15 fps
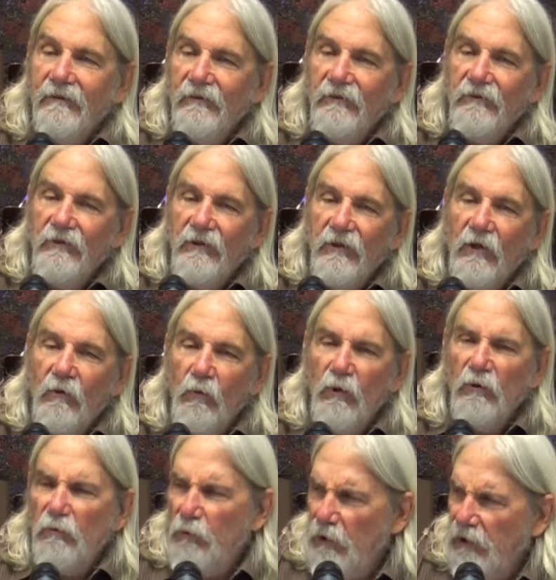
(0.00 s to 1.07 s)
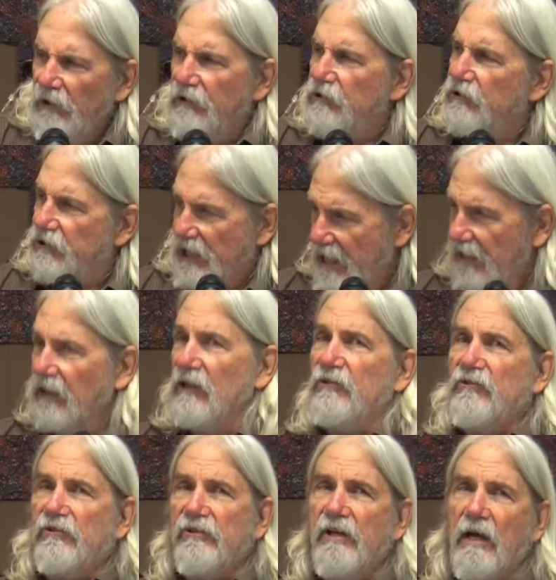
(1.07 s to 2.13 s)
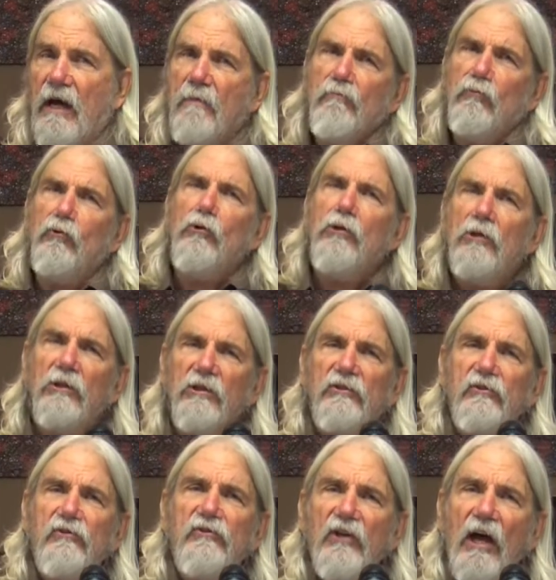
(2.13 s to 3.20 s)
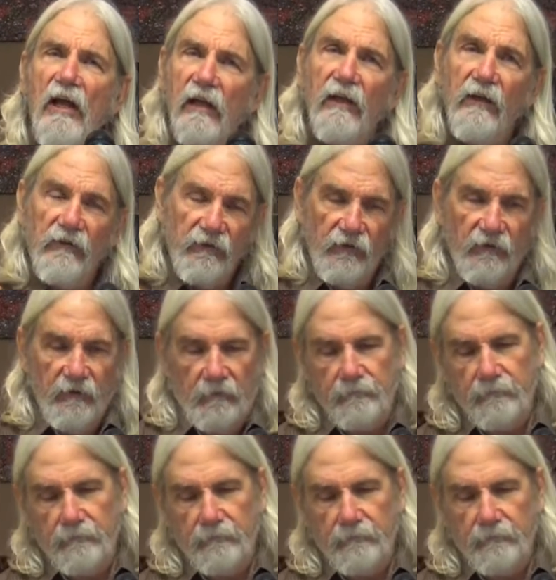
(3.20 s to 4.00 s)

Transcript: you know we're really zealous. Yeah, I'm really zealous.